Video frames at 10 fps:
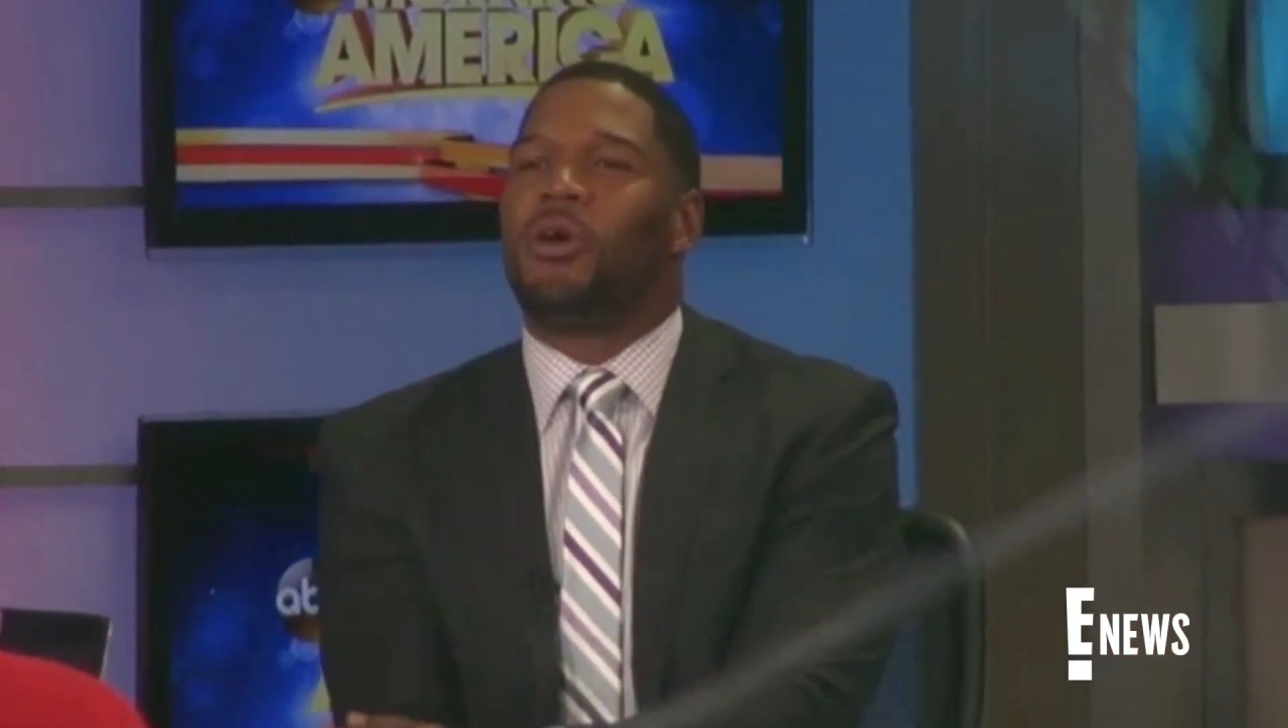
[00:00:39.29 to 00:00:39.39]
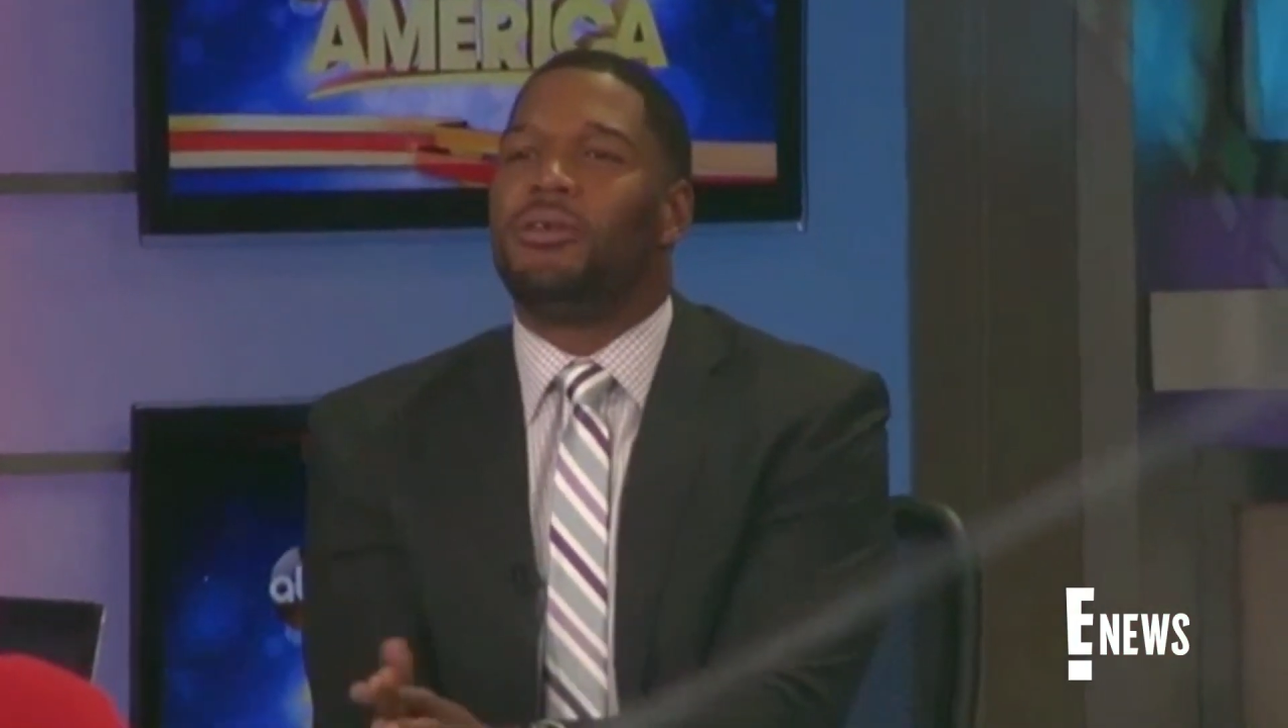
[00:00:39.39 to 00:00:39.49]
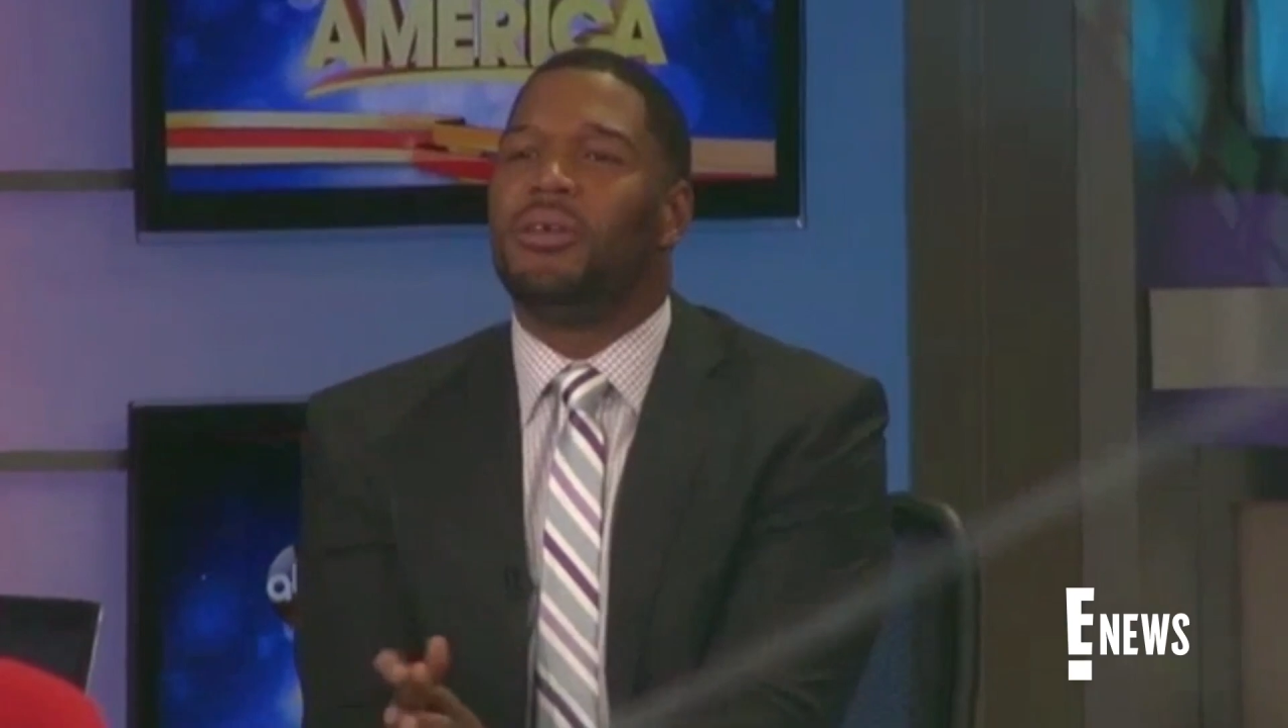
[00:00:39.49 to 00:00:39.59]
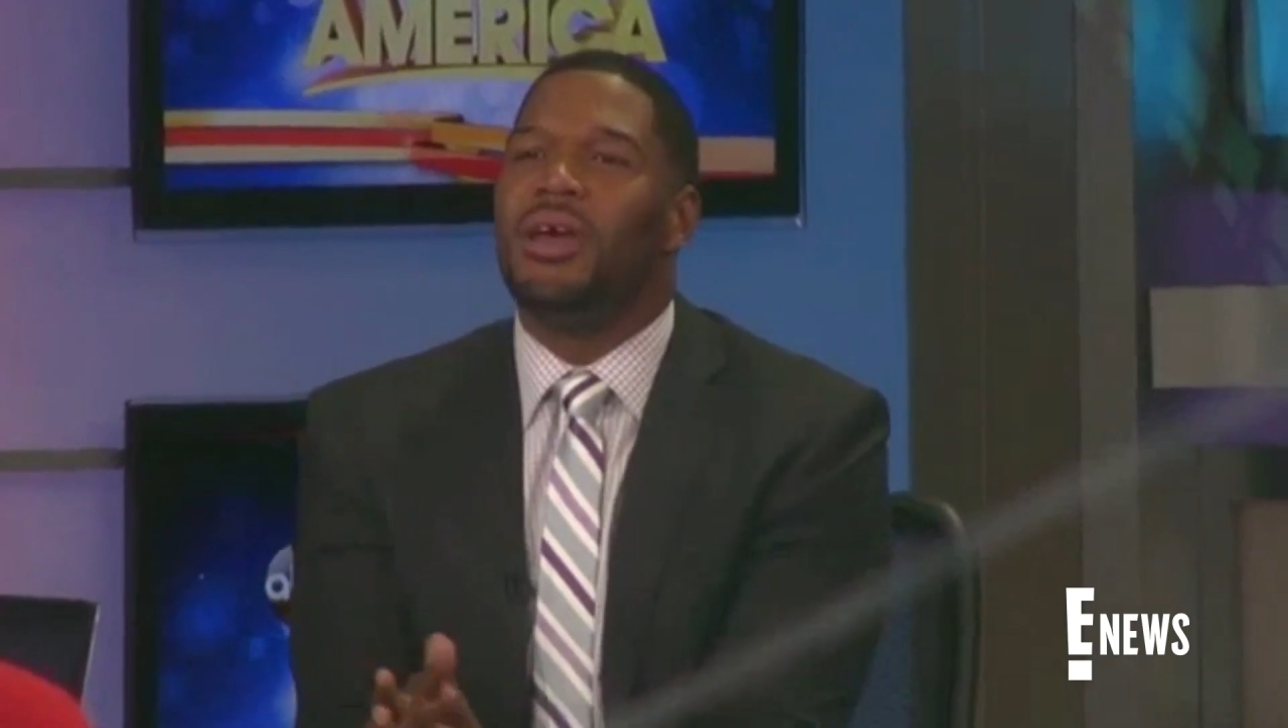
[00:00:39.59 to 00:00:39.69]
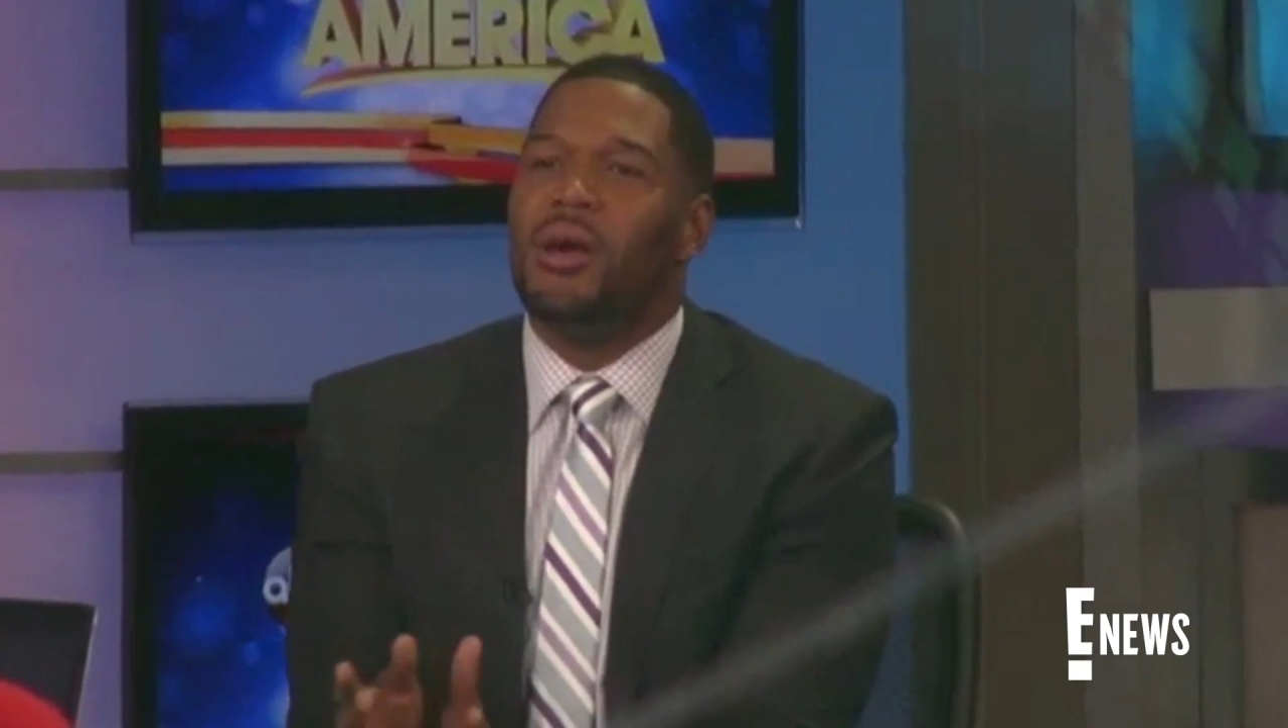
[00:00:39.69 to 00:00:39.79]

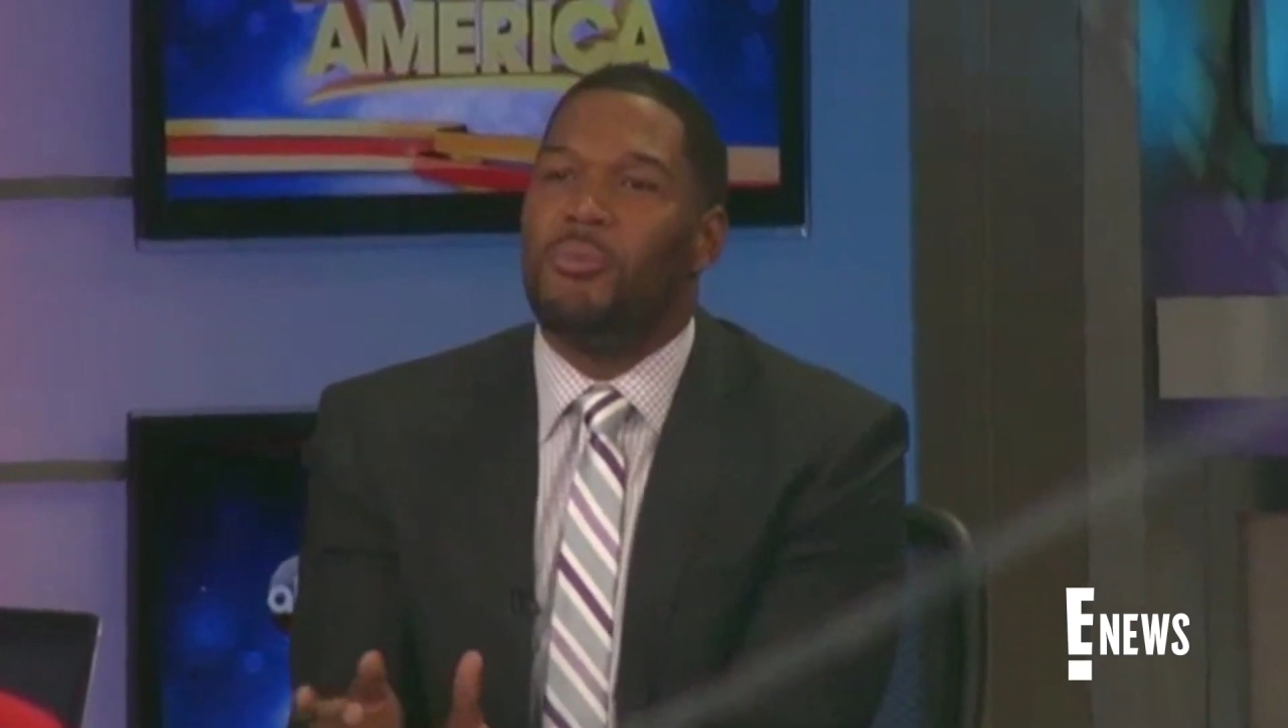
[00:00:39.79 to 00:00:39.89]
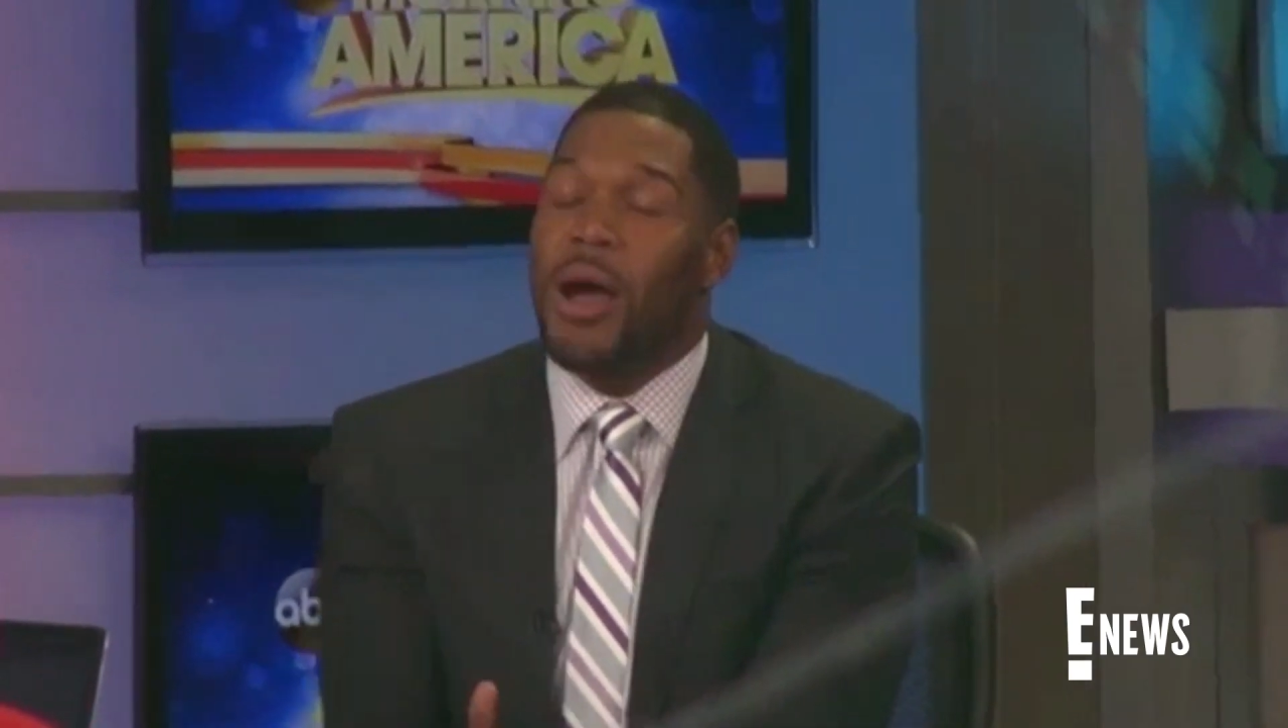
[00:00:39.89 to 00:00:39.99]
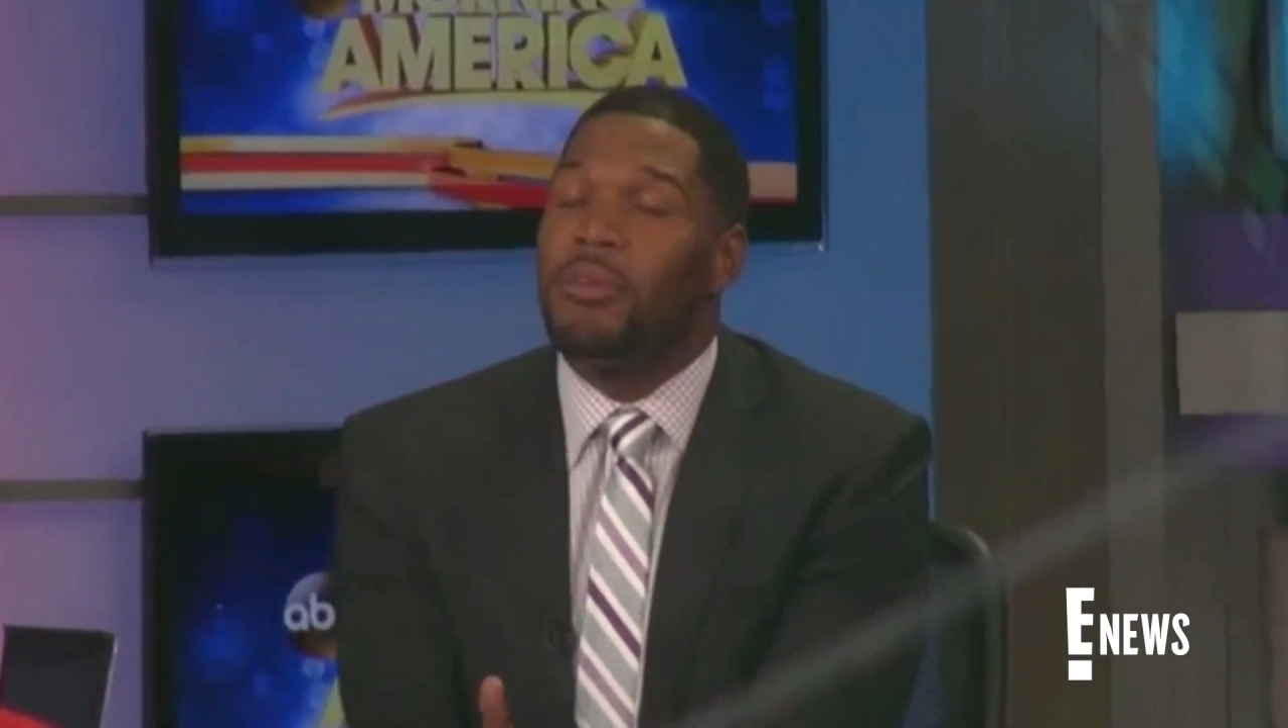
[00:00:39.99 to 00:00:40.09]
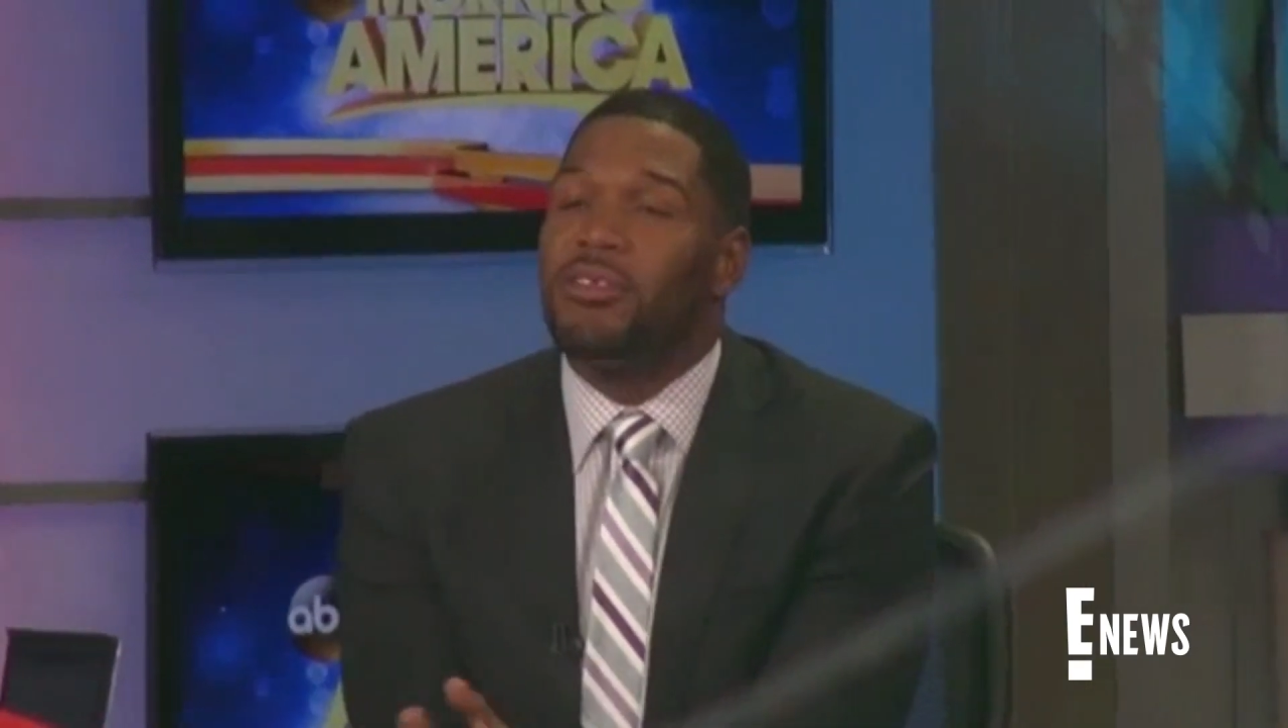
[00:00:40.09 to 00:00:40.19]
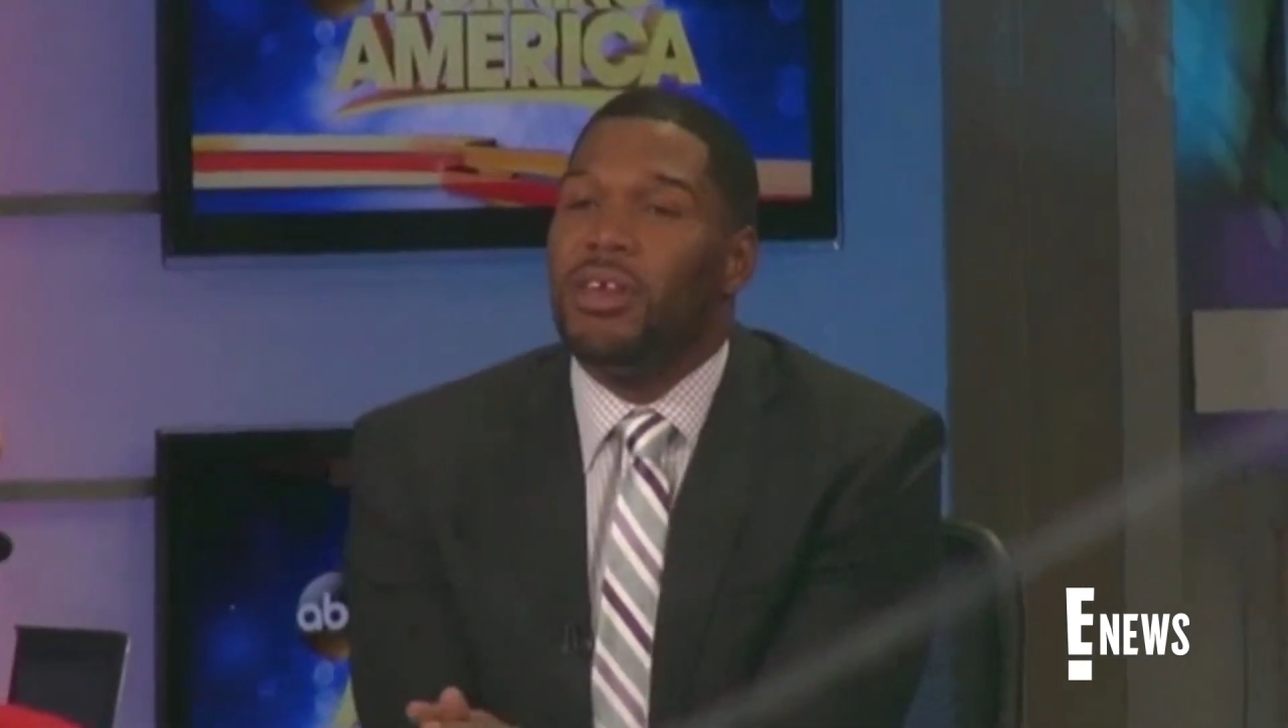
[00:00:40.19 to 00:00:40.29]
GMA team in